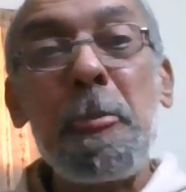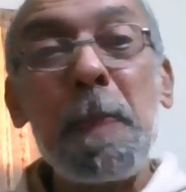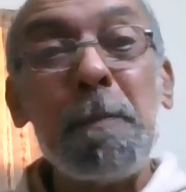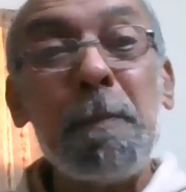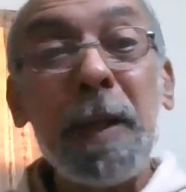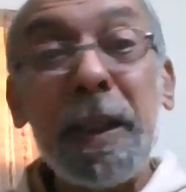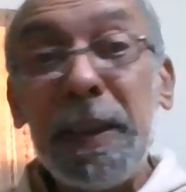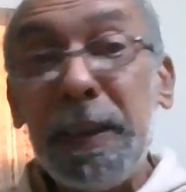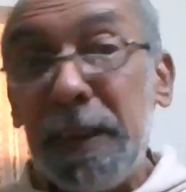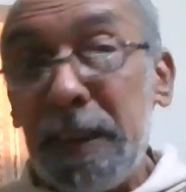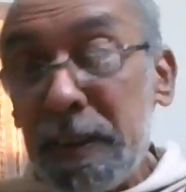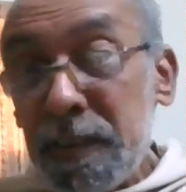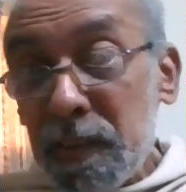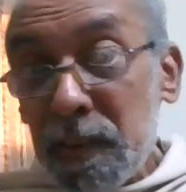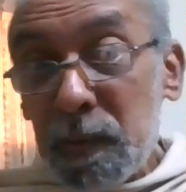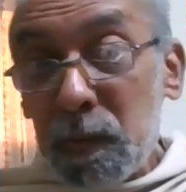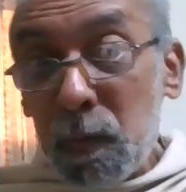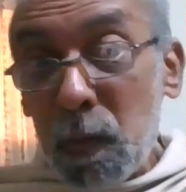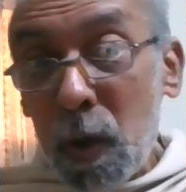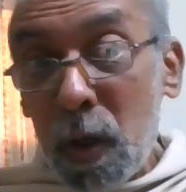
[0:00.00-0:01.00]
But this
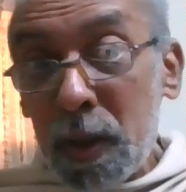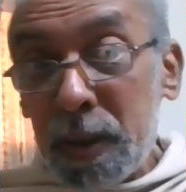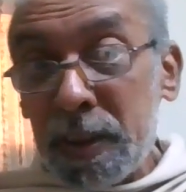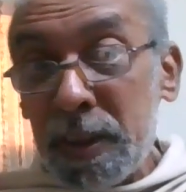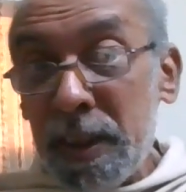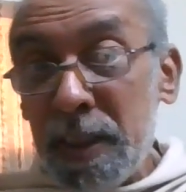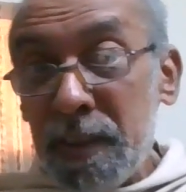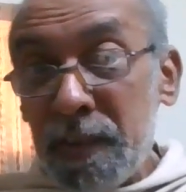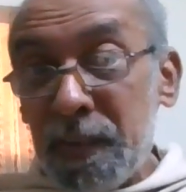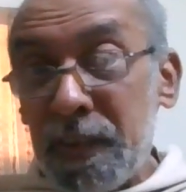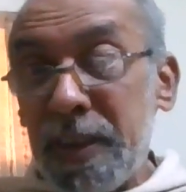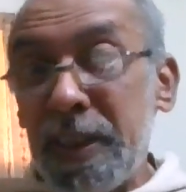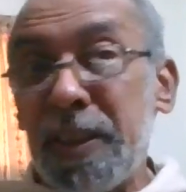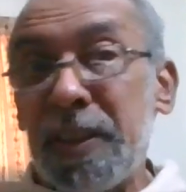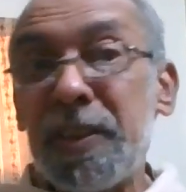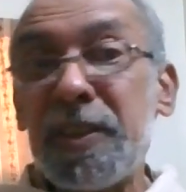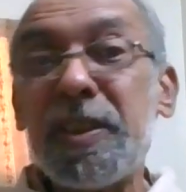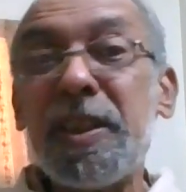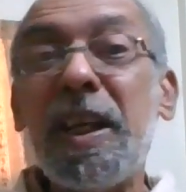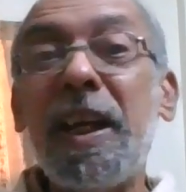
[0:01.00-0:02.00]
is what Sri
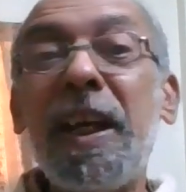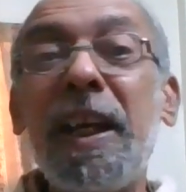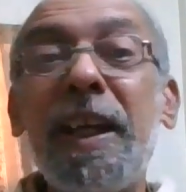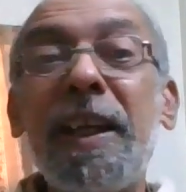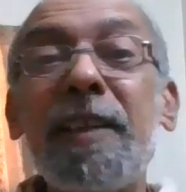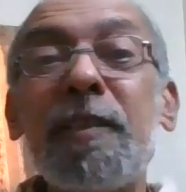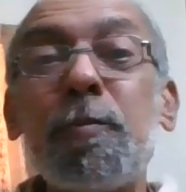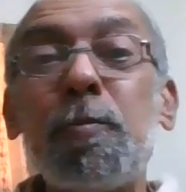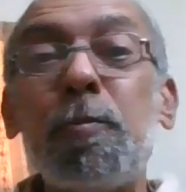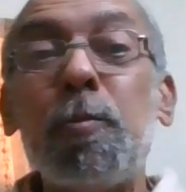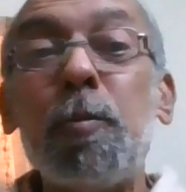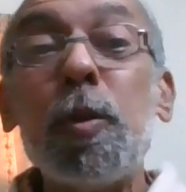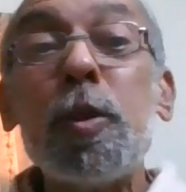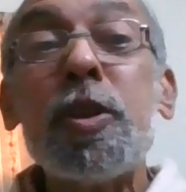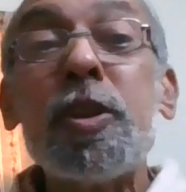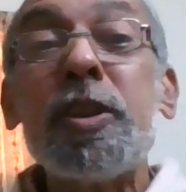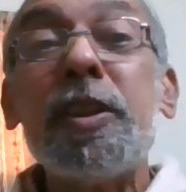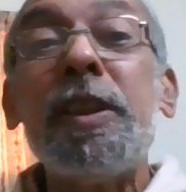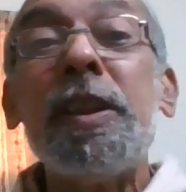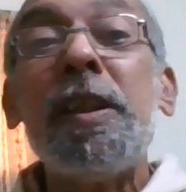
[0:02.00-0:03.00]
Krishna has
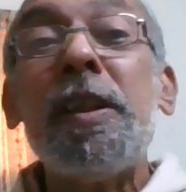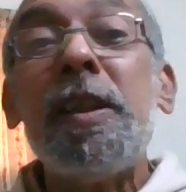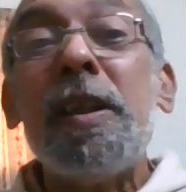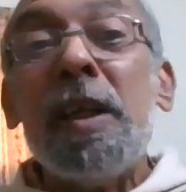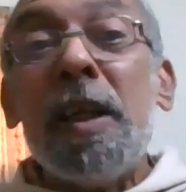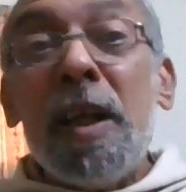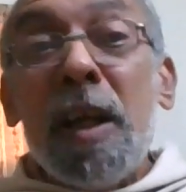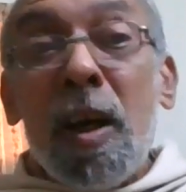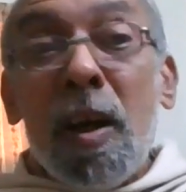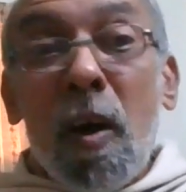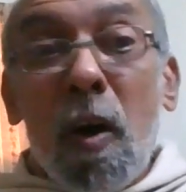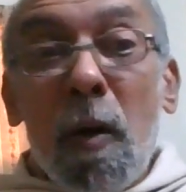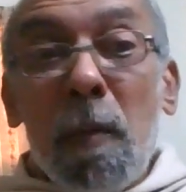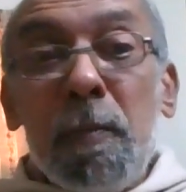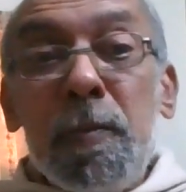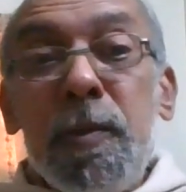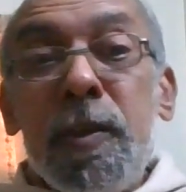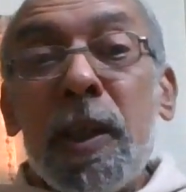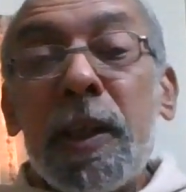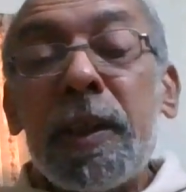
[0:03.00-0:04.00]
put the
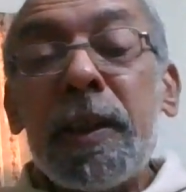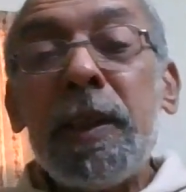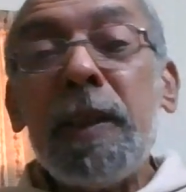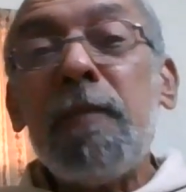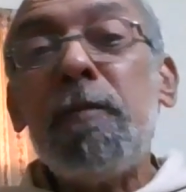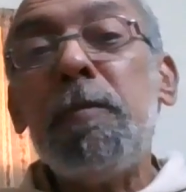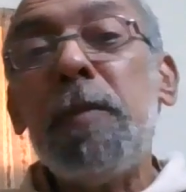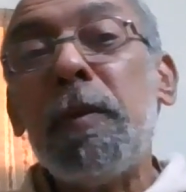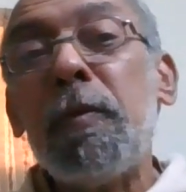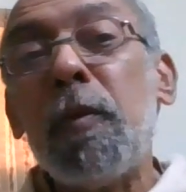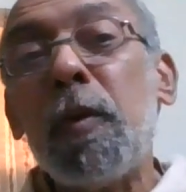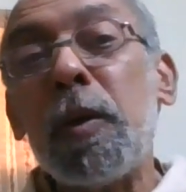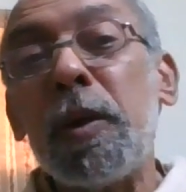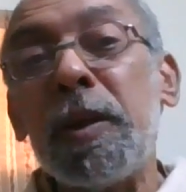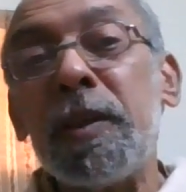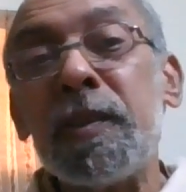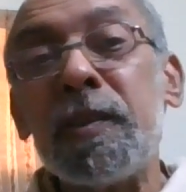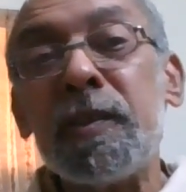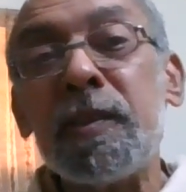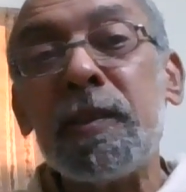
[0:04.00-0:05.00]
objective before
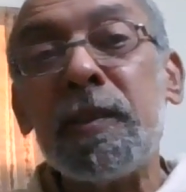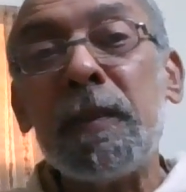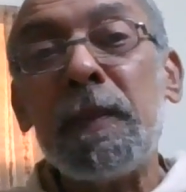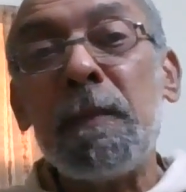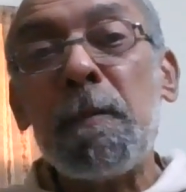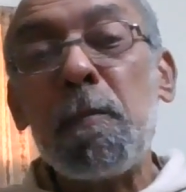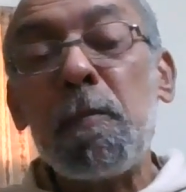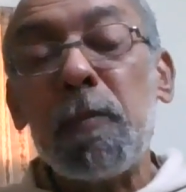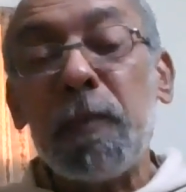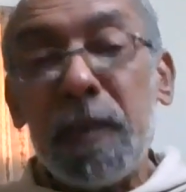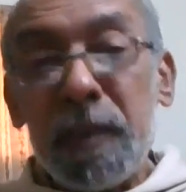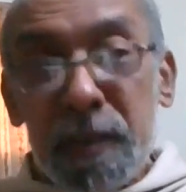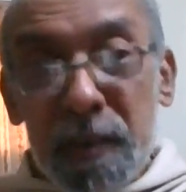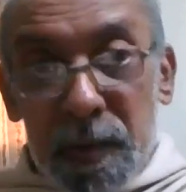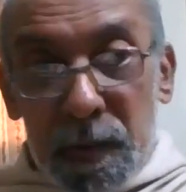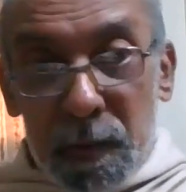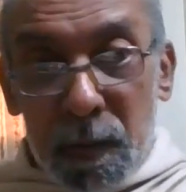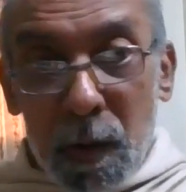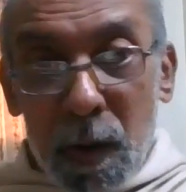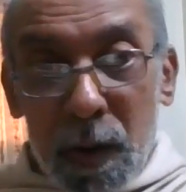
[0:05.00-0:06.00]
us. This
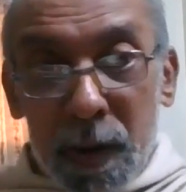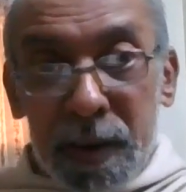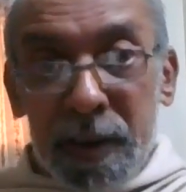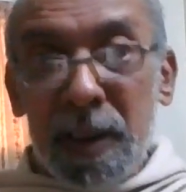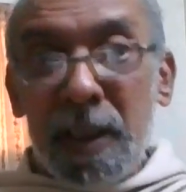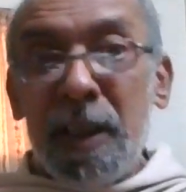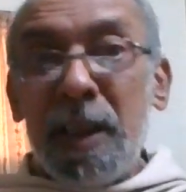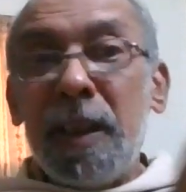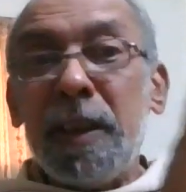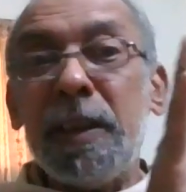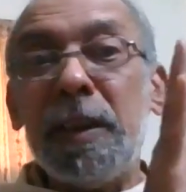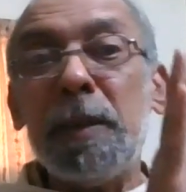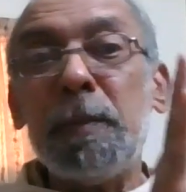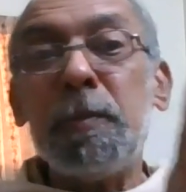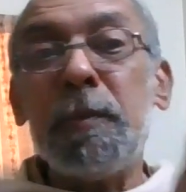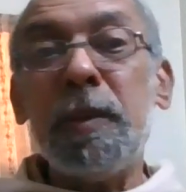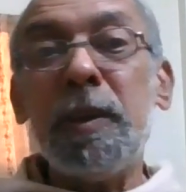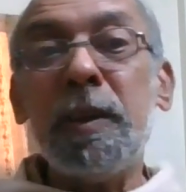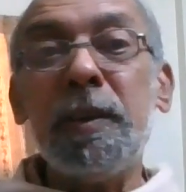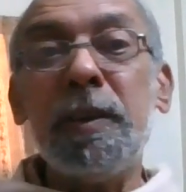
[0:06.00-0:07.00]
is what the
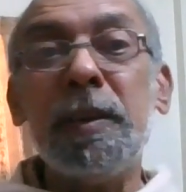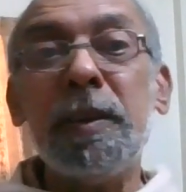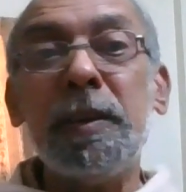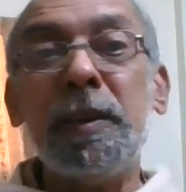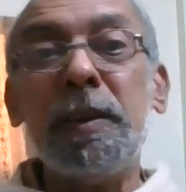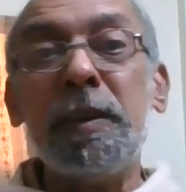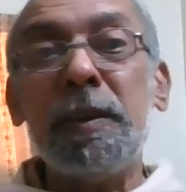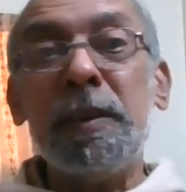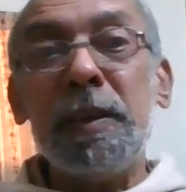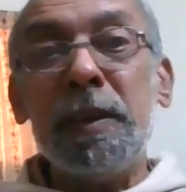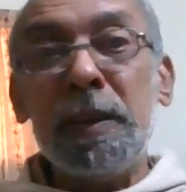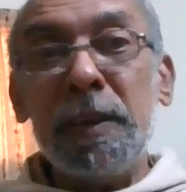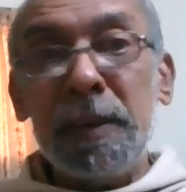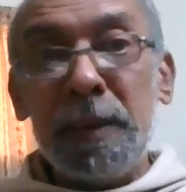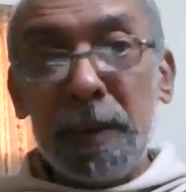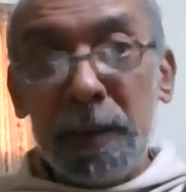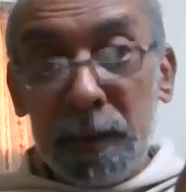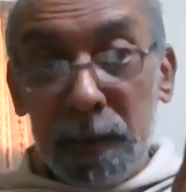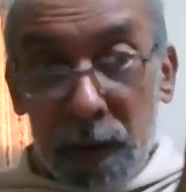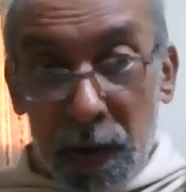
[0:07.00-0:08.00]

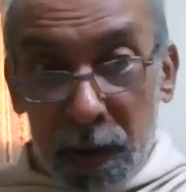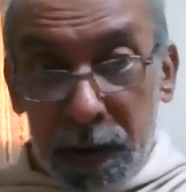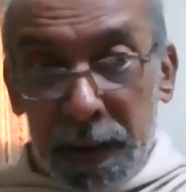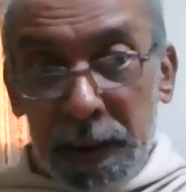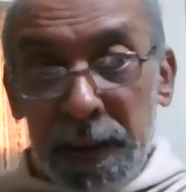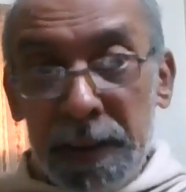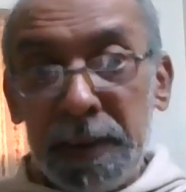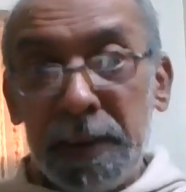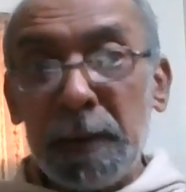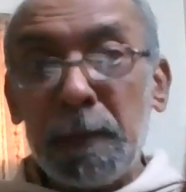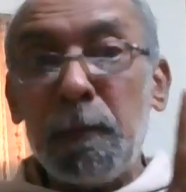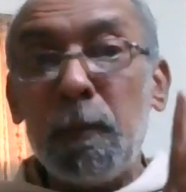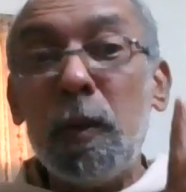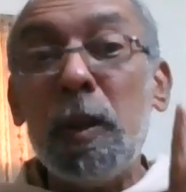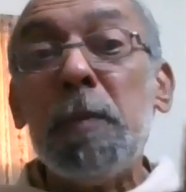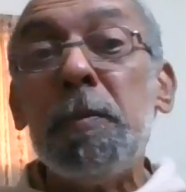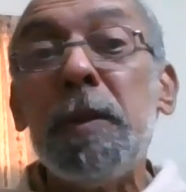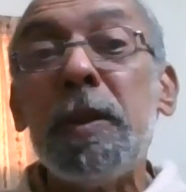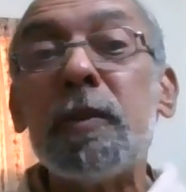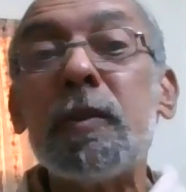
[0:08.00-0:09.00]
dhriti, the
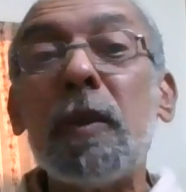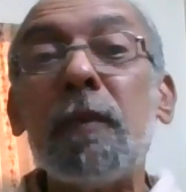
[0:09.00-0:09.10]
firmness